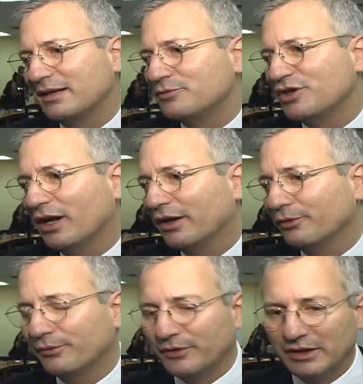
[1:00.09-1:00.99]
same
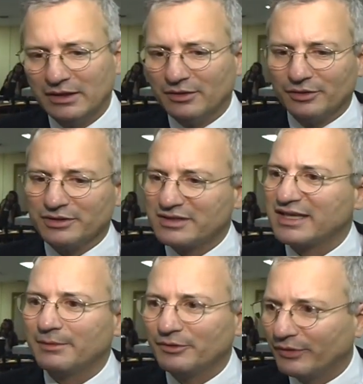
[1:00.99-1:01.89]
geography or in the
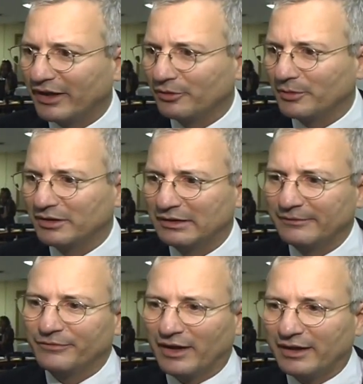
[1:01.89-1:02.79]
same environment.
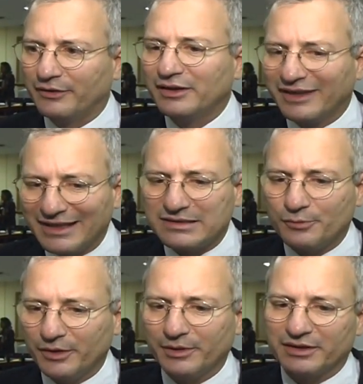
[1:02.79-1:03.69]
And I think that's
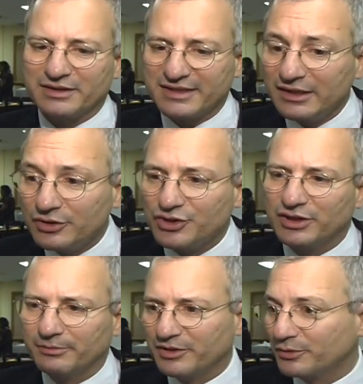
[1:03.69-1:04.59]
where we get the
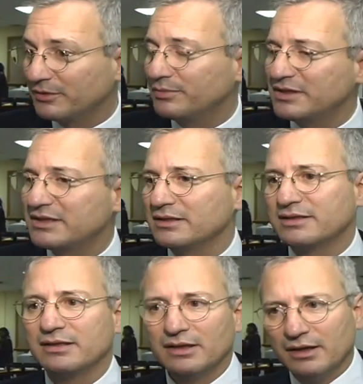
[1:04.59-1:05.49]
synergy between
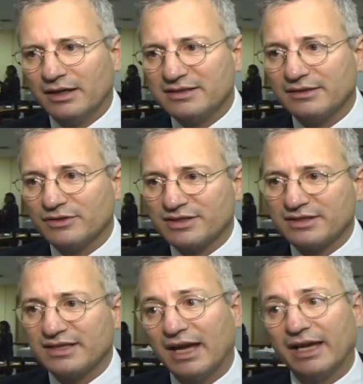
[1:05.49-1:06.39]
business and civil
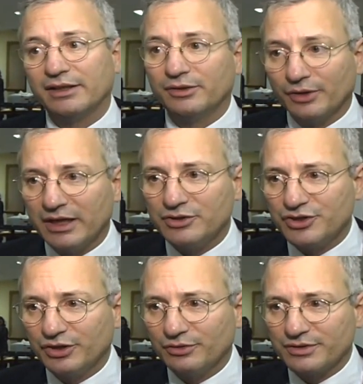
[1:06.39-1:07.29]
society or
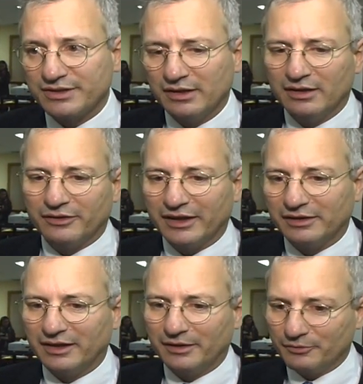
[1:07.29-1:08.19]
NGOs that,
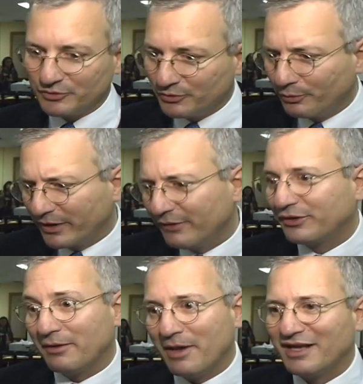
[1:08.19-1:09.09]
if
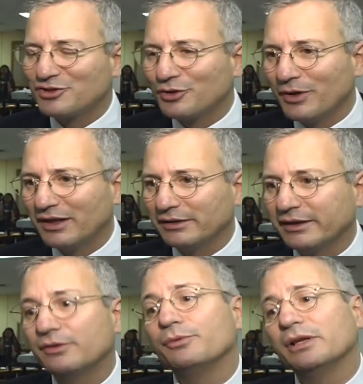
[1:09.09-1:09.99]
they match
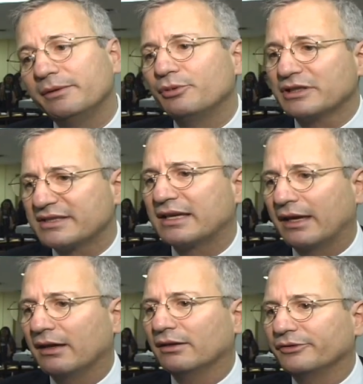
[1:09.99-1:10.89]
correctly, can really bring
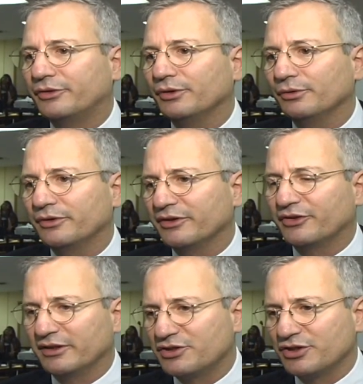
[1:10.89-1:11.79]
scale to
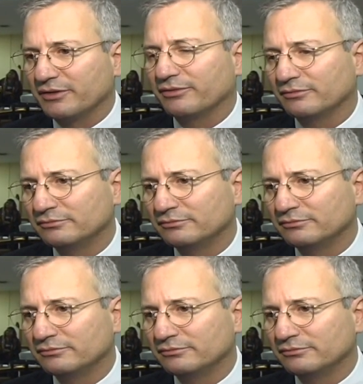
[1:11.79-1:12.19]
this initiative.